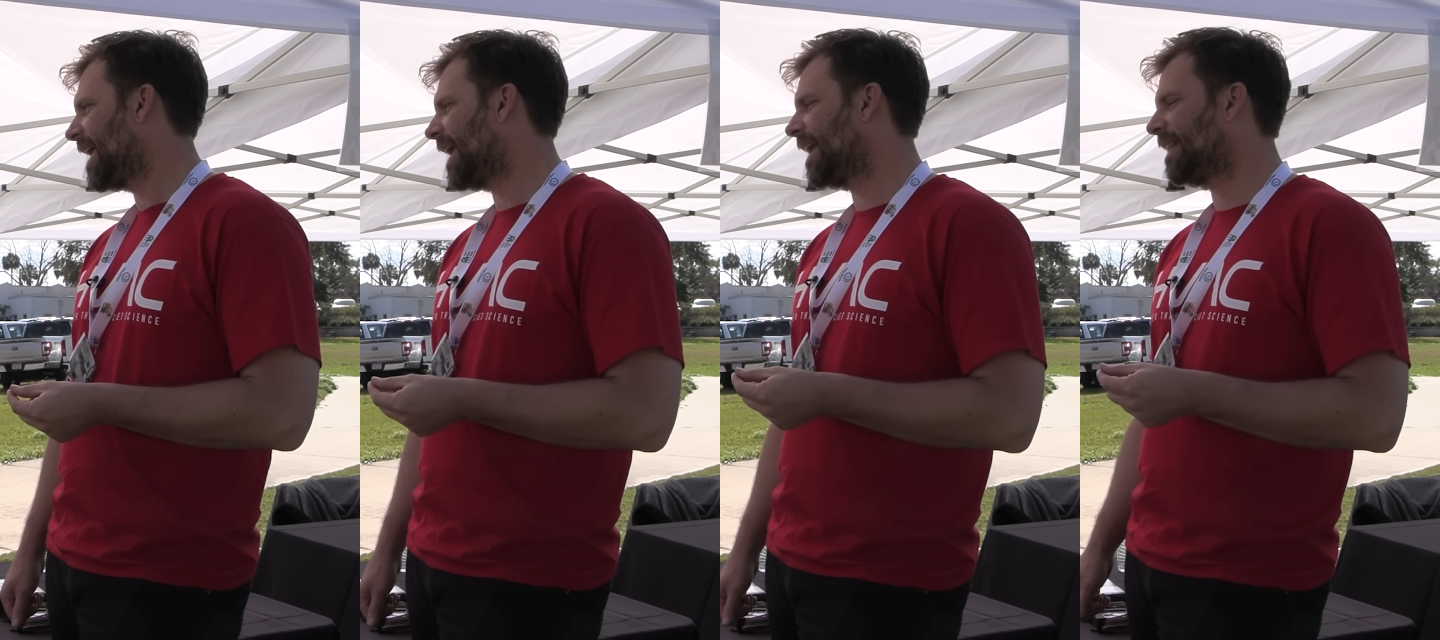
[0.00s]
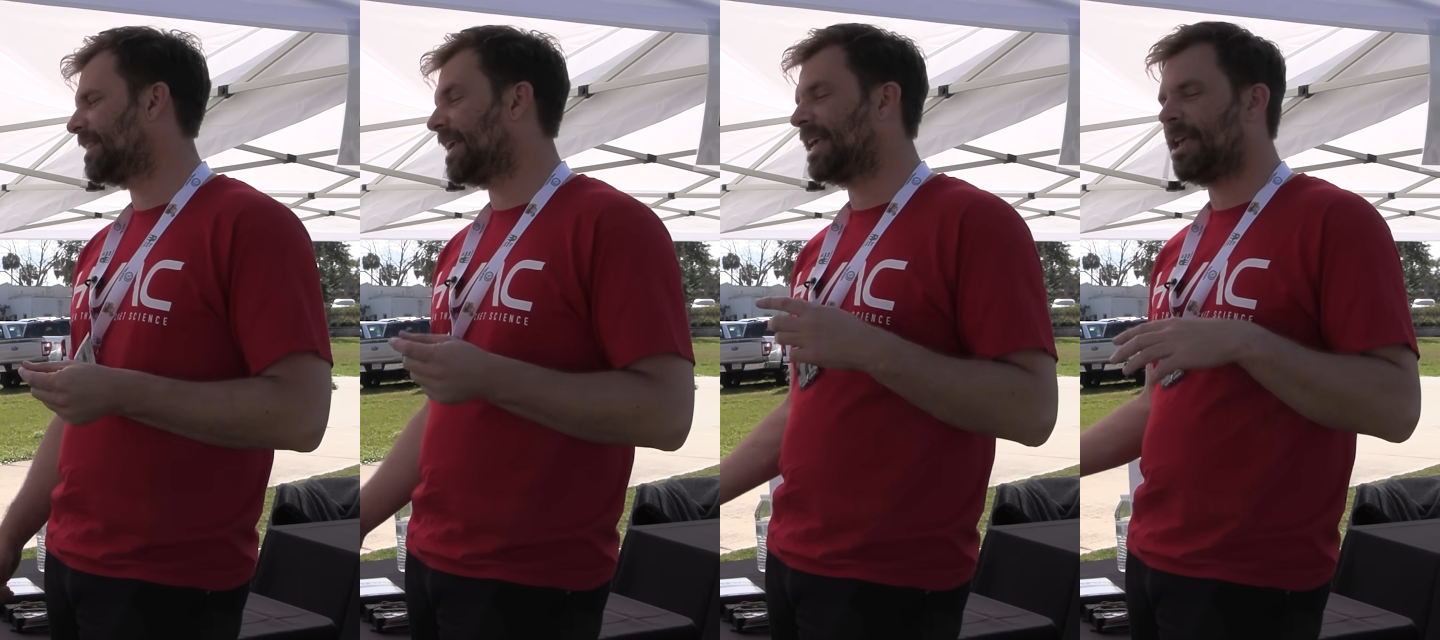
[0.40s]

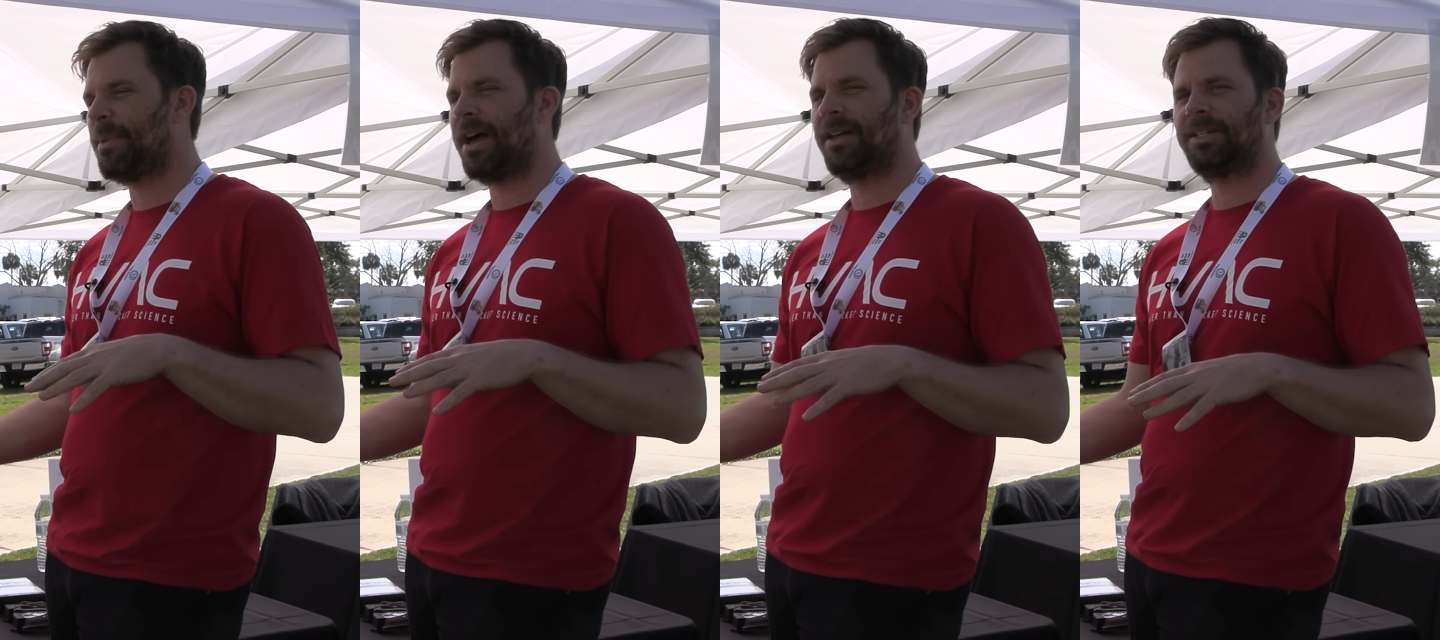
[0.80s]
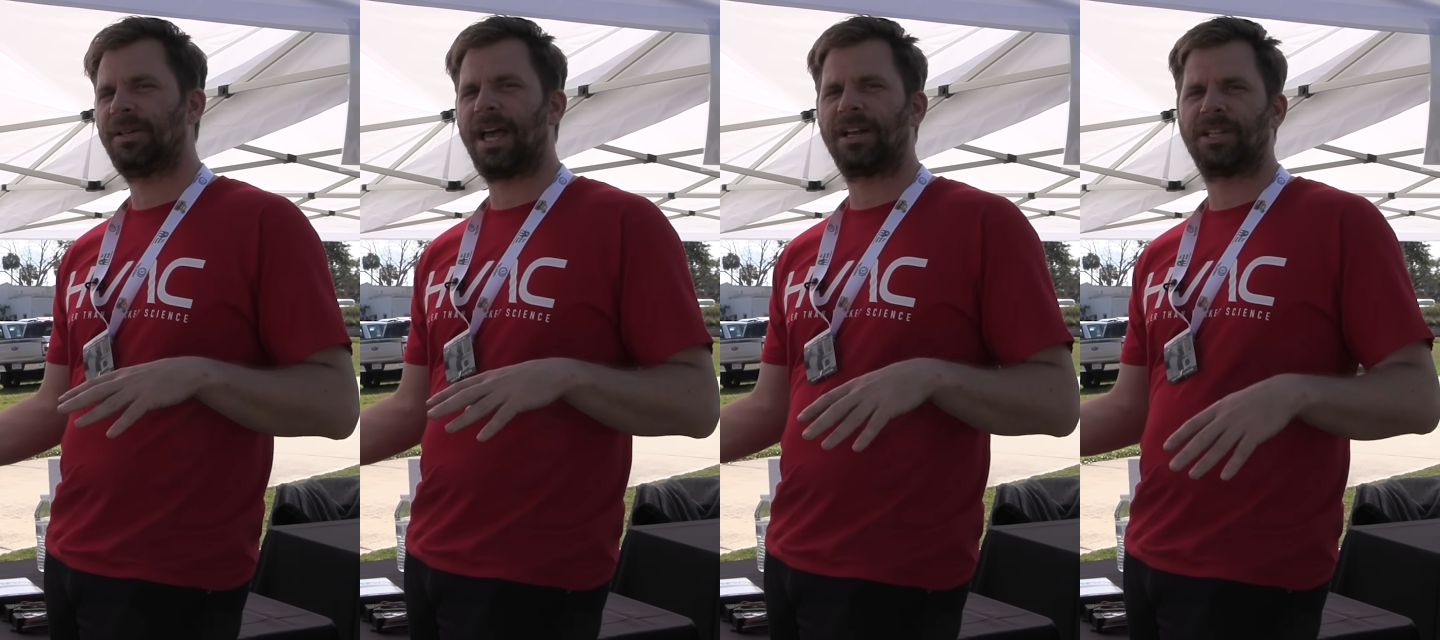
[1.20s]
and they came out
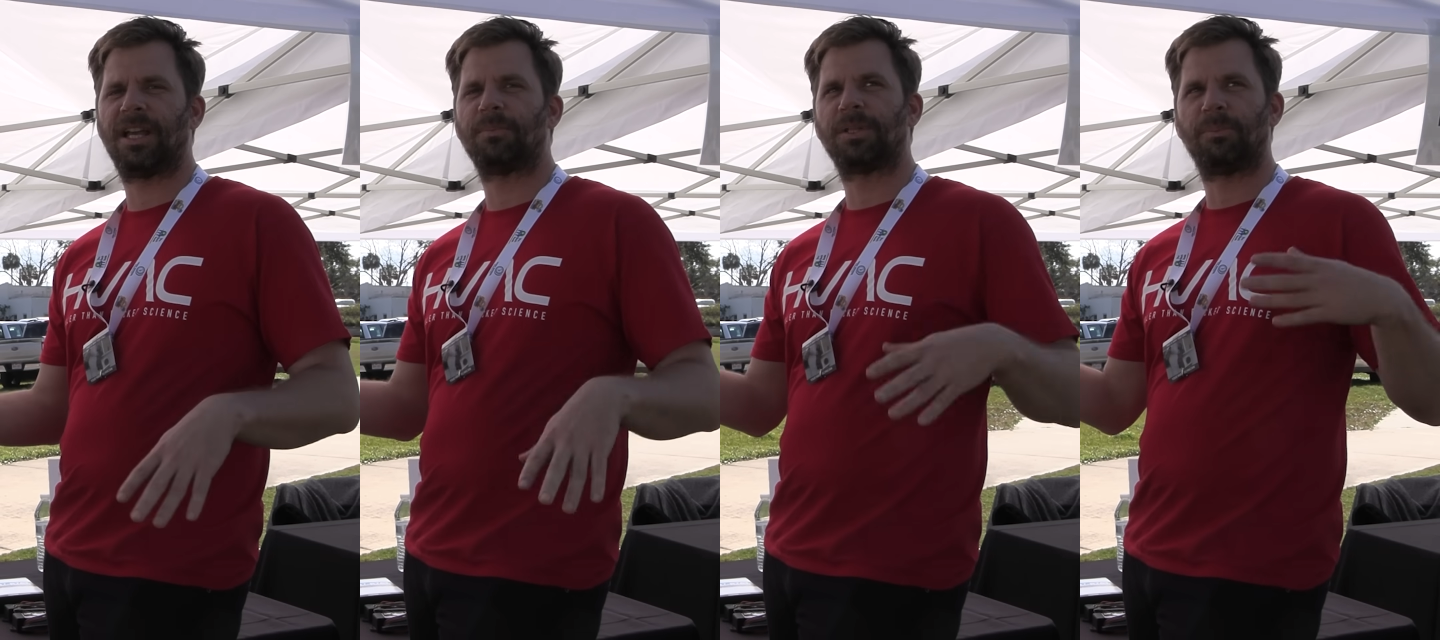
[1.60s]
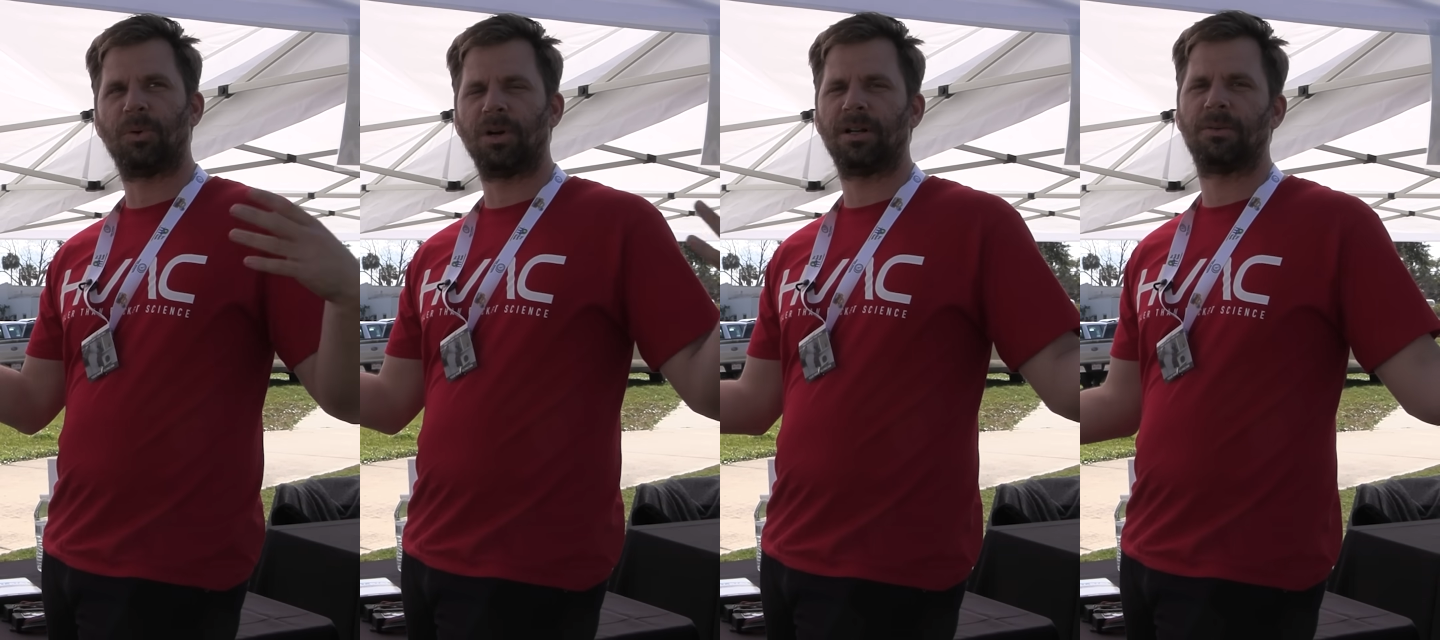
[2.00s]
to actually help
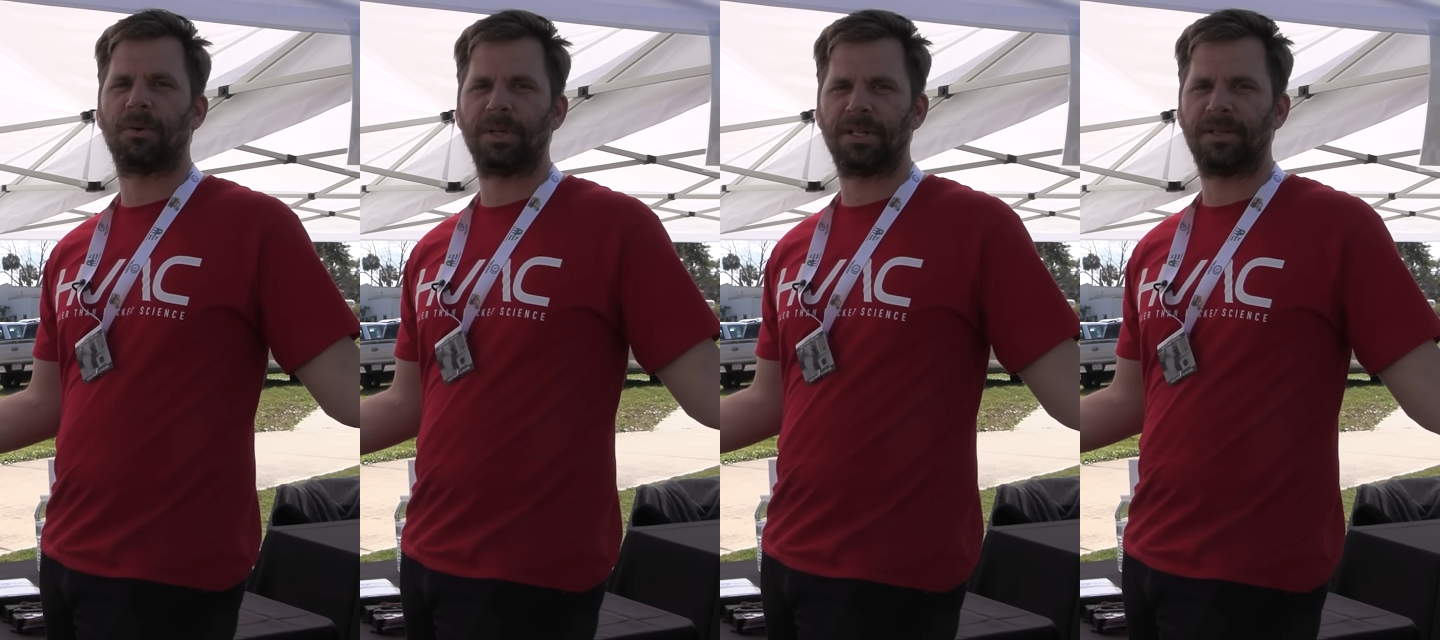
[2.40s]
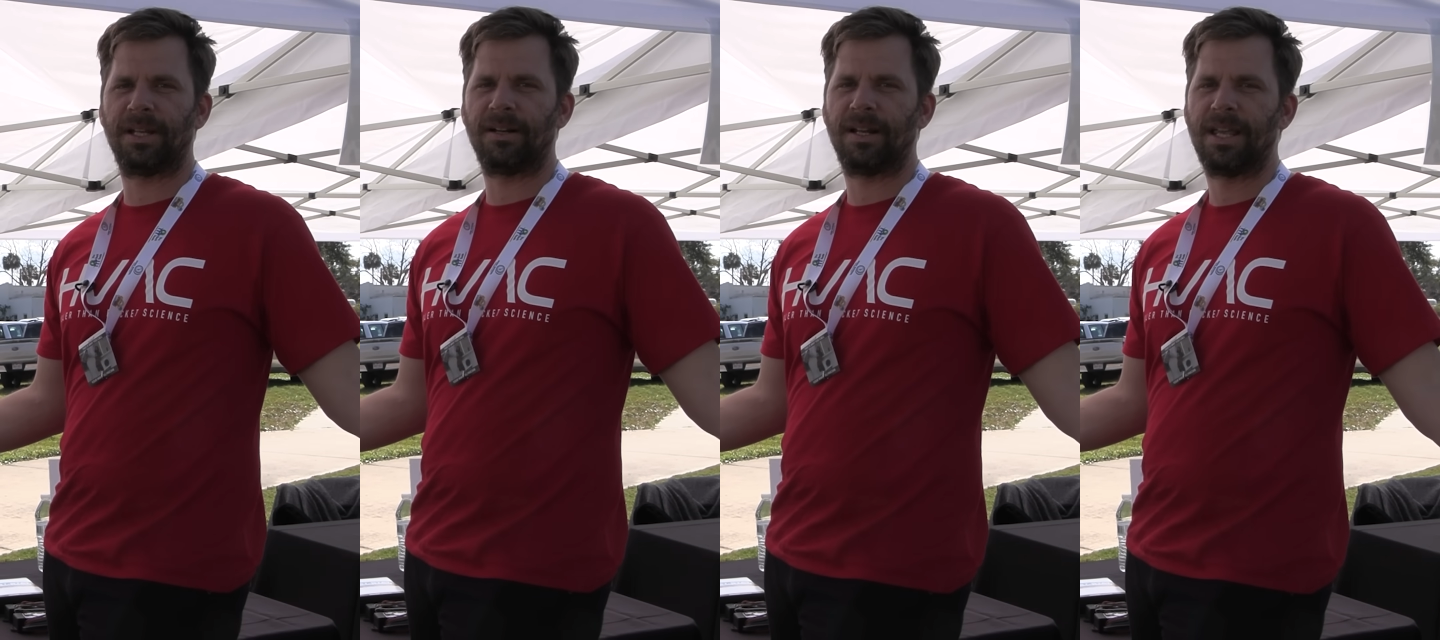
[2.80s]
support what we do
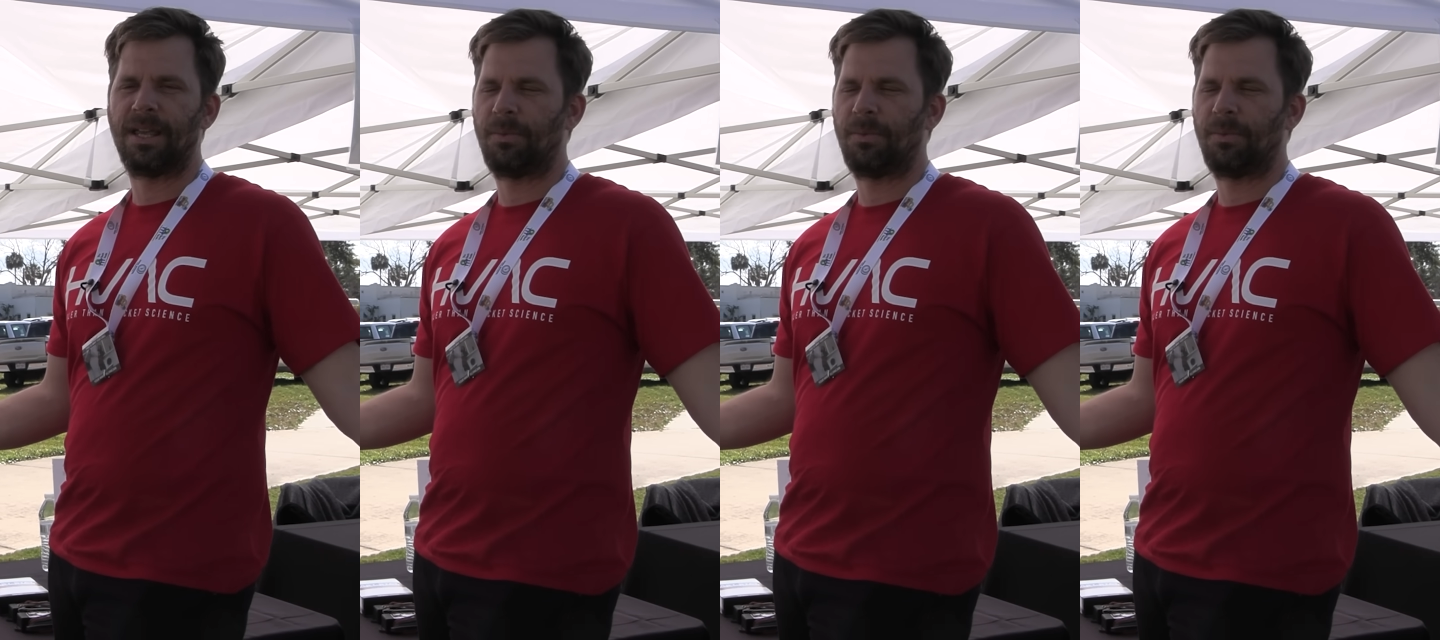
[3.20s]
here,